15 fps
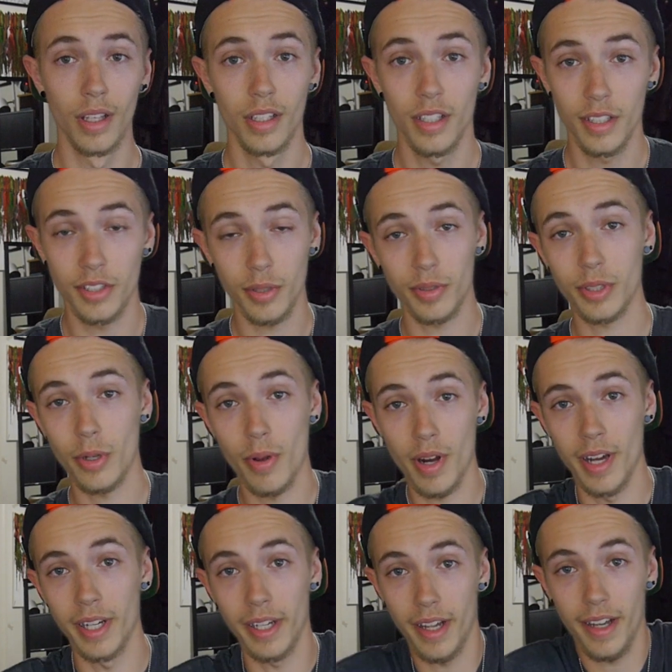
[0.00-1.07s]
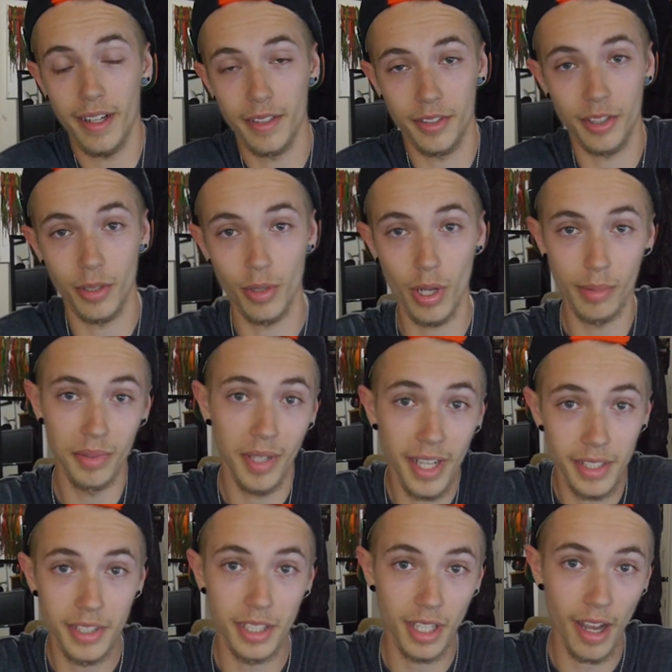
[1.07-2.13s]
Hey, so what's going on, guys? So Noble
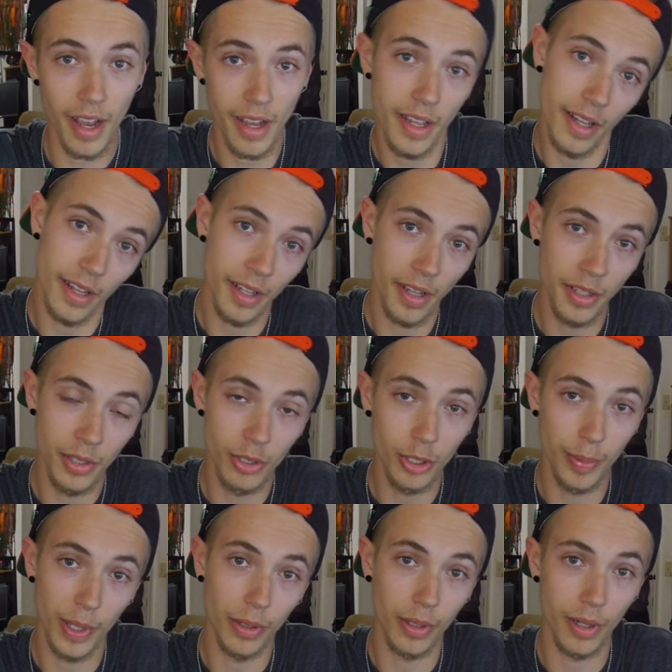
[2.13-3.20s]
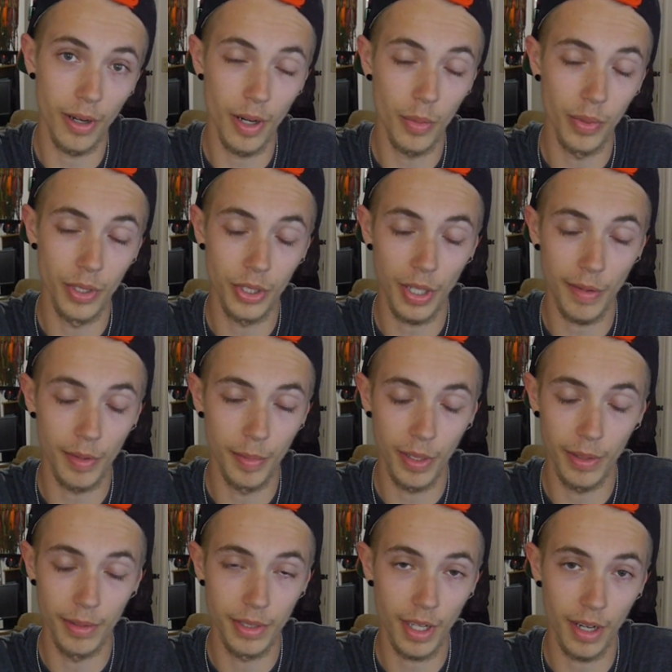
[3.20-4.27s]
Knight's got a new spell card, which
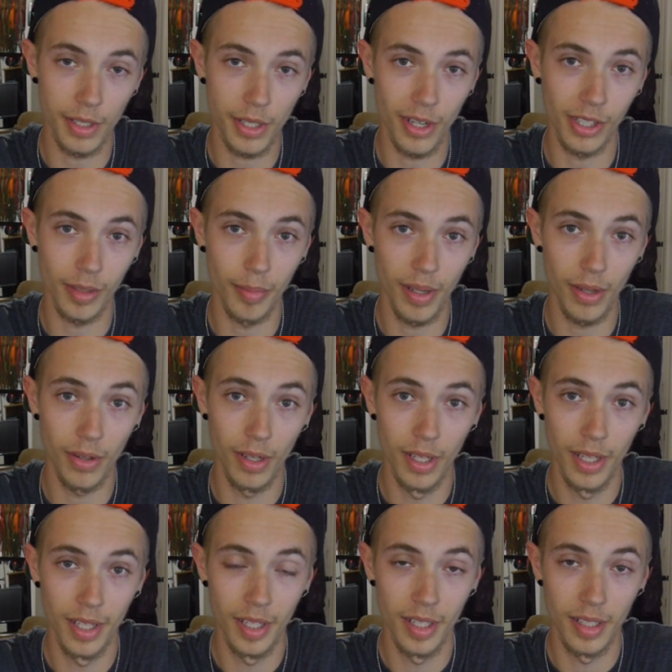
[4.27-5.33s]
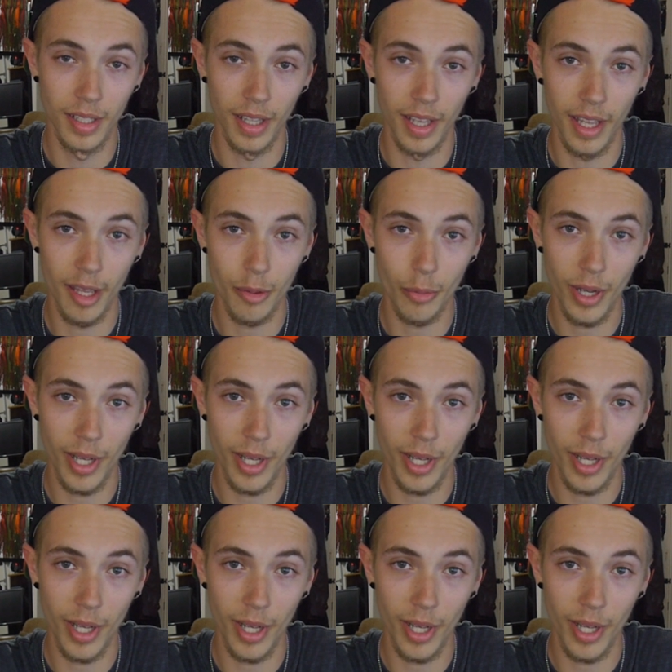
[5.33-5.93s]
everybody was kind of talking about, and